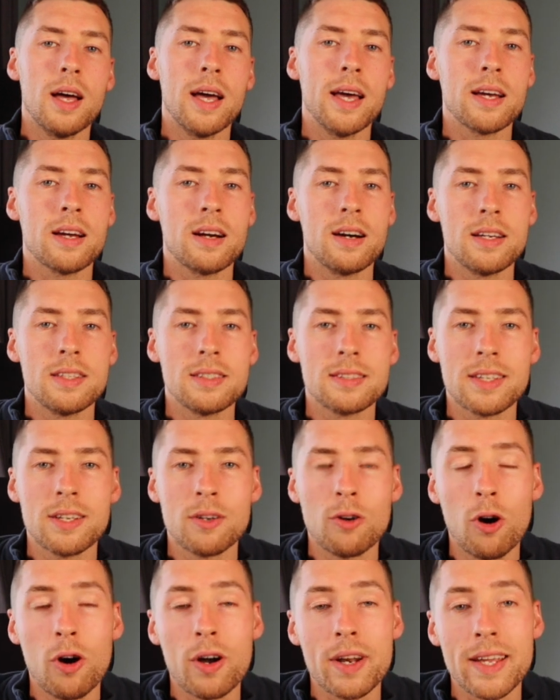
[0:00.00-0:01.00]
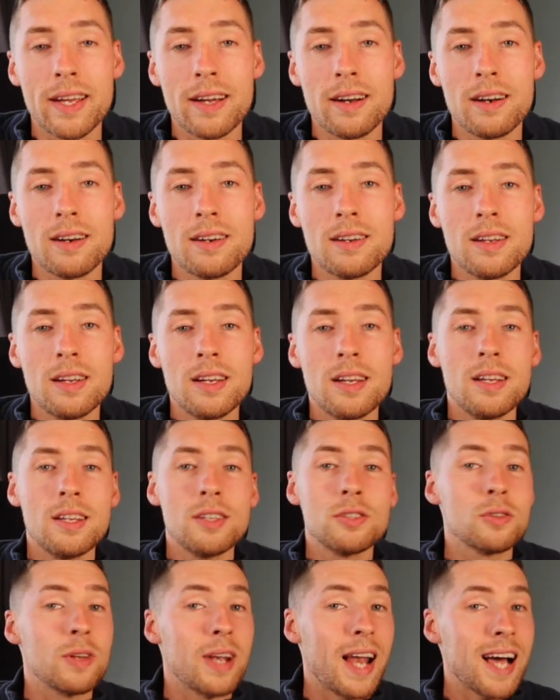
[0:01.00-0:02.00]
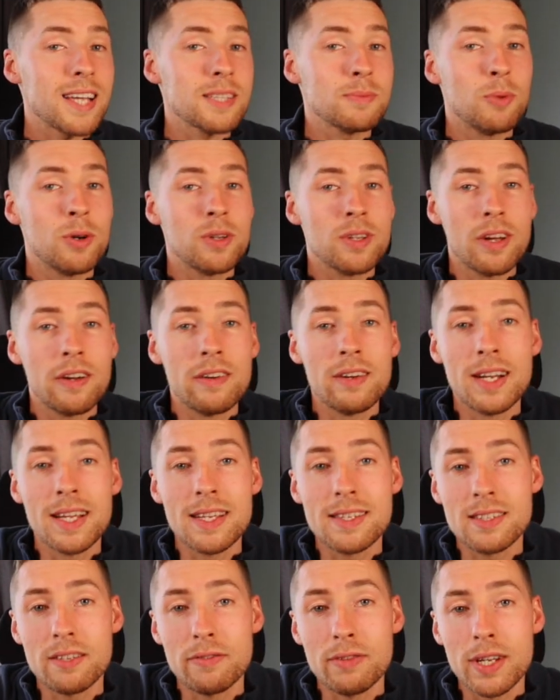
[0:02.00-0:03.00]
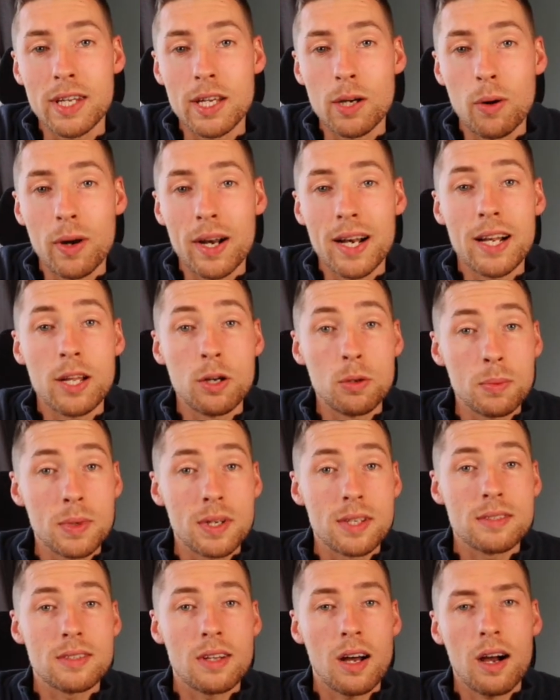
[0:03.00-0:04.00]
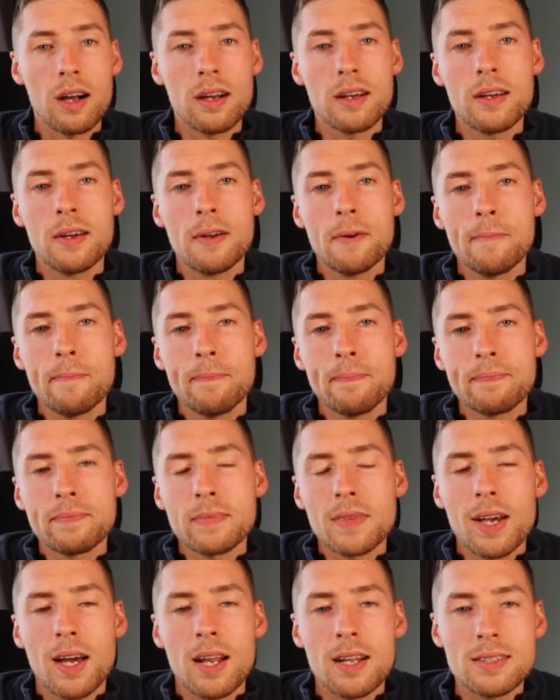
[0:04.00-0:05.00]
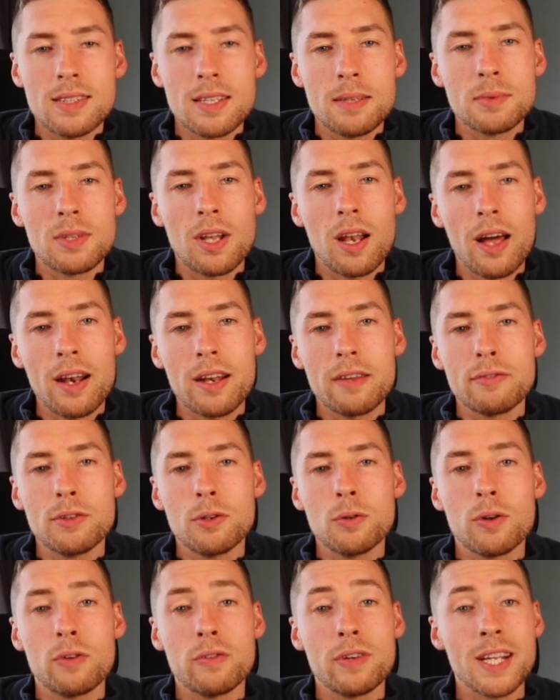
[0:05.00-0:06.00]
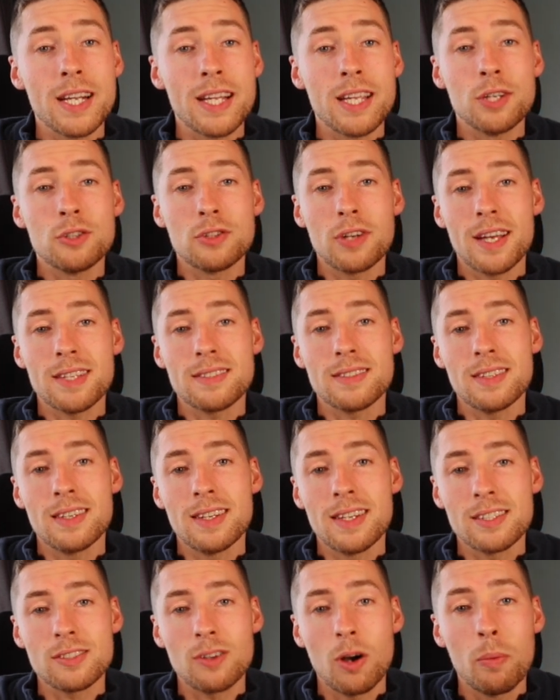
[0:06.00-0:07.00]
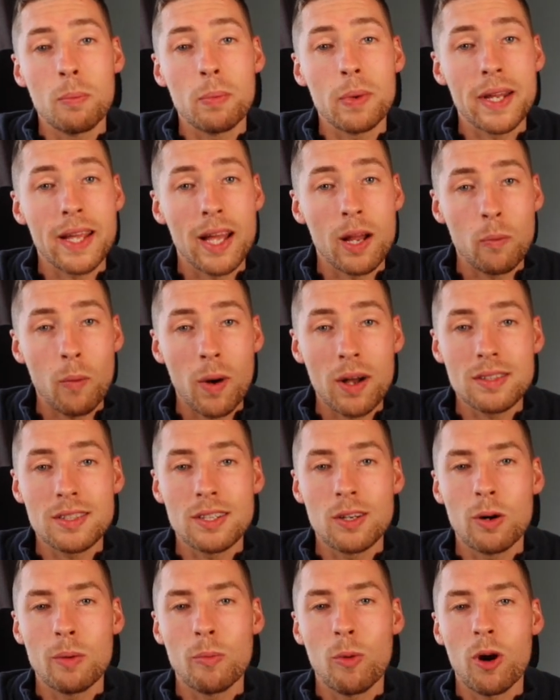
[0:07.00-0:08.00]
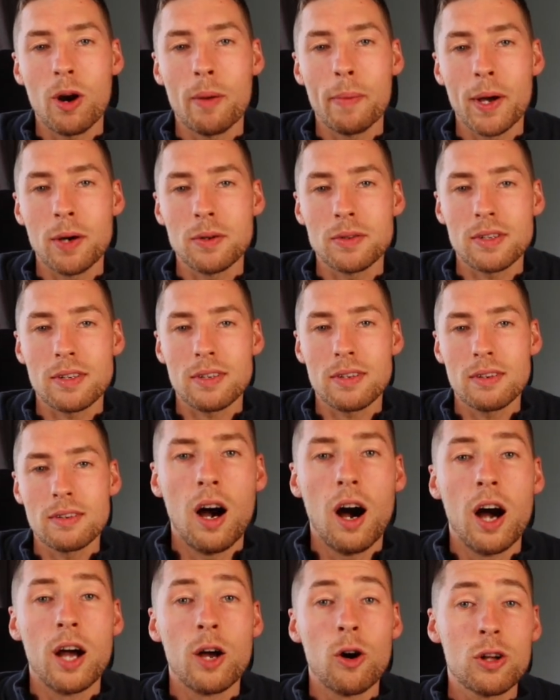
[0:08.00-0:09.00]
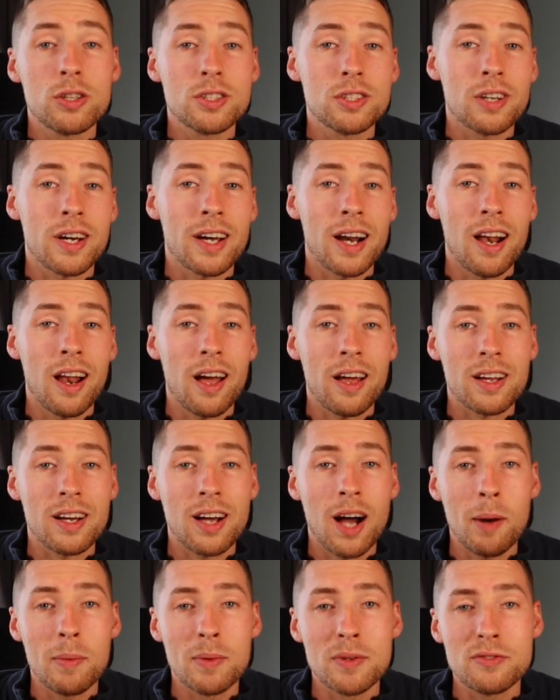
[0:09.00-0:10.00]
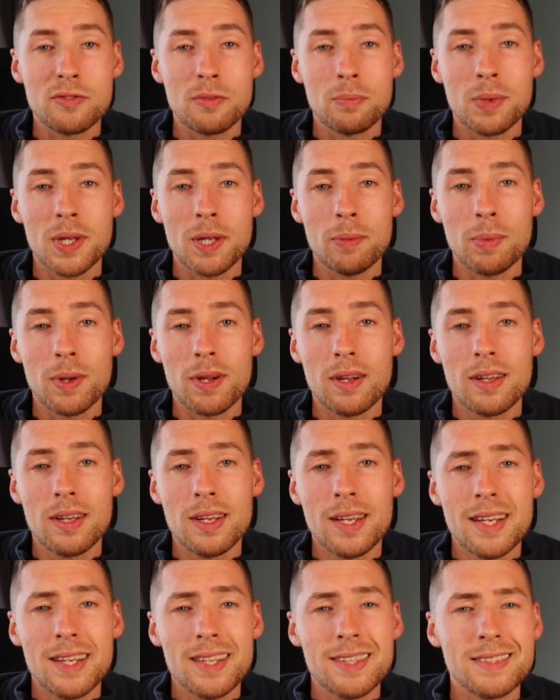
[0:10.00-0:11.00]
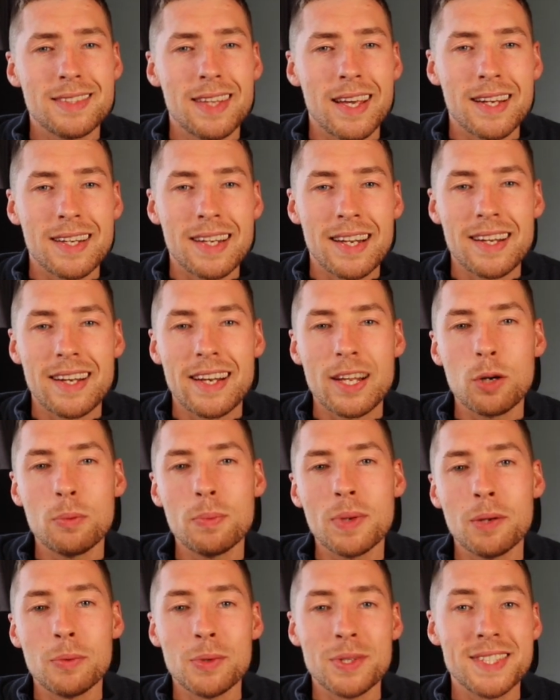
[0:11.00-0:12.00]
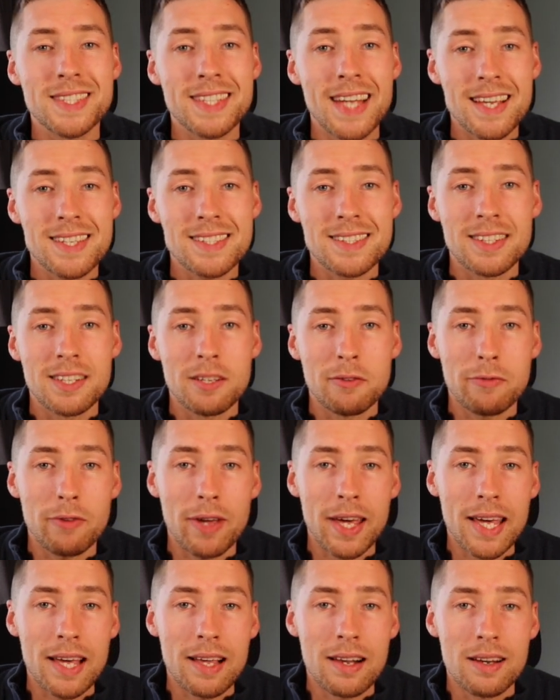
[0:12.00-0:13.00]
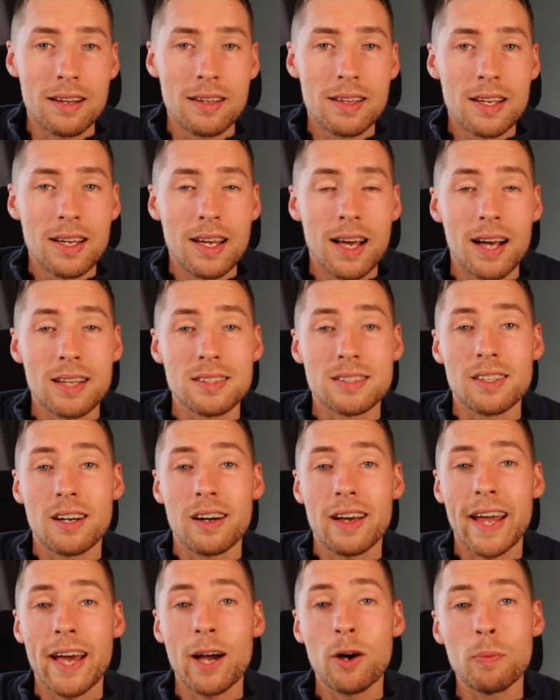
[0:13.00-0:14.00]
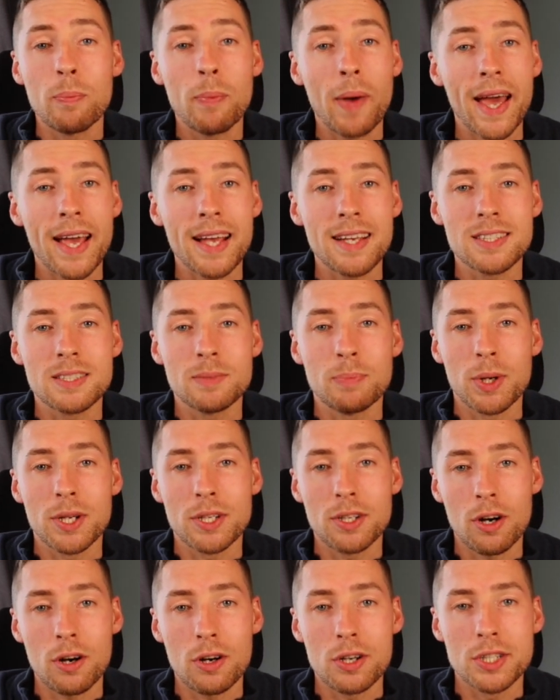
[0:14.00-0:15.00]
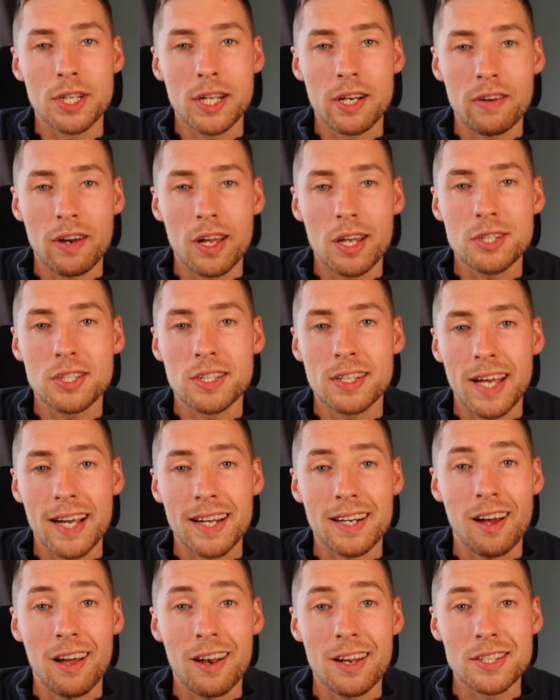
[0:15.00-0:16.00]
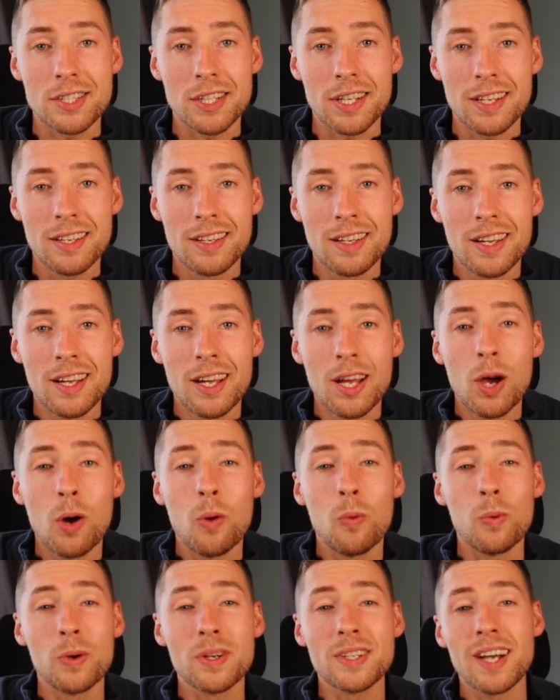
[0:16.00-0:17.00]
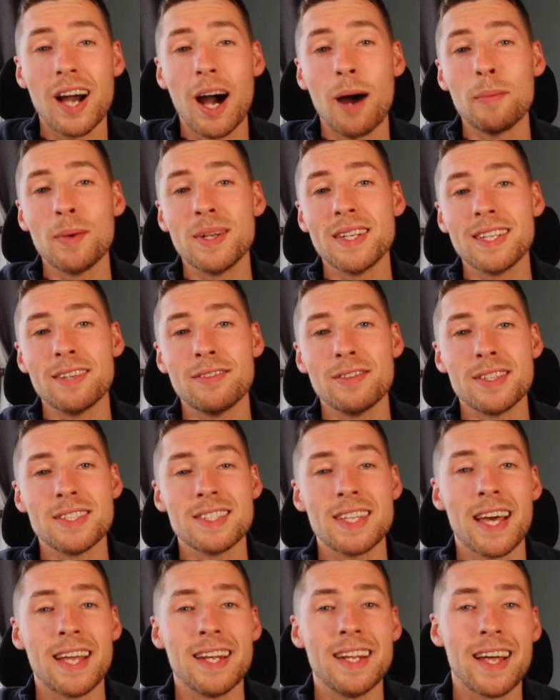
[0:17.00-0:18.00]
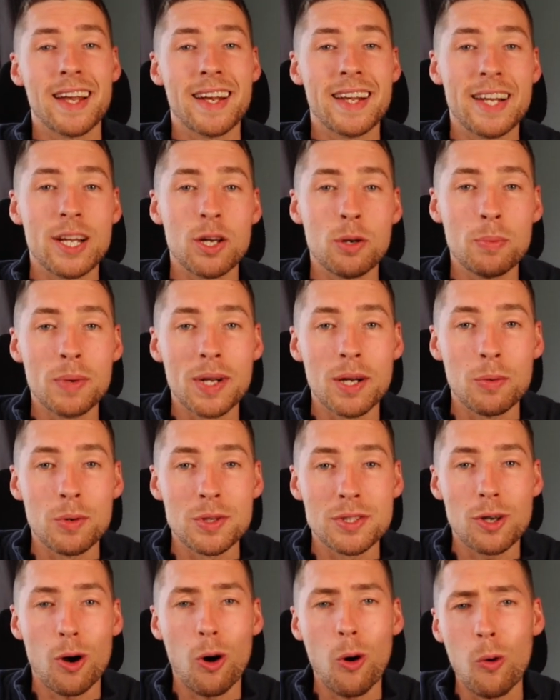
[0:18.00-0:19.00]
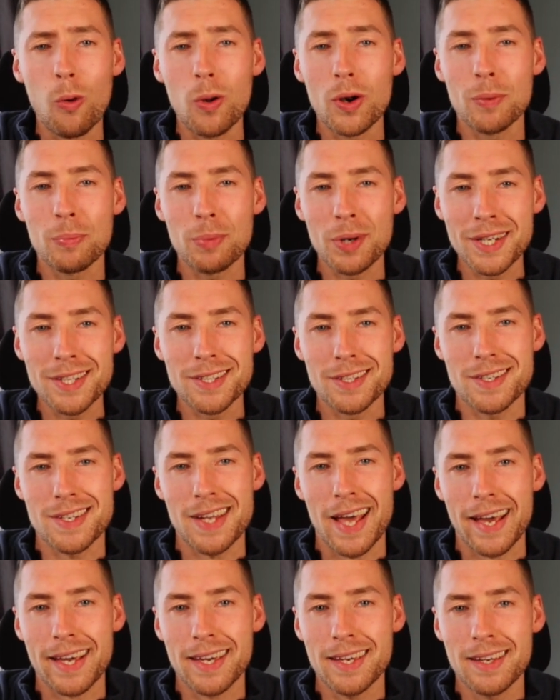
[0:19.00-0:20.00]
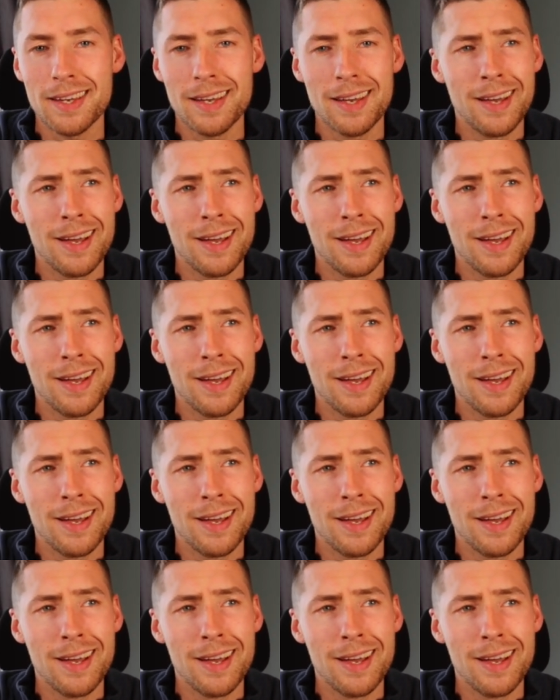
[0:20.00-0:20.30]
Hey guys, Ciarán here. So last month I released a video on Illumina stock, and it seems a lot of you are really interested in this company and want to know more about it. I also got a lot of comments from people saying that Illumina was destined to fail as it got outpaced by third generation technology. One comment even said that Illumina was old printer tech.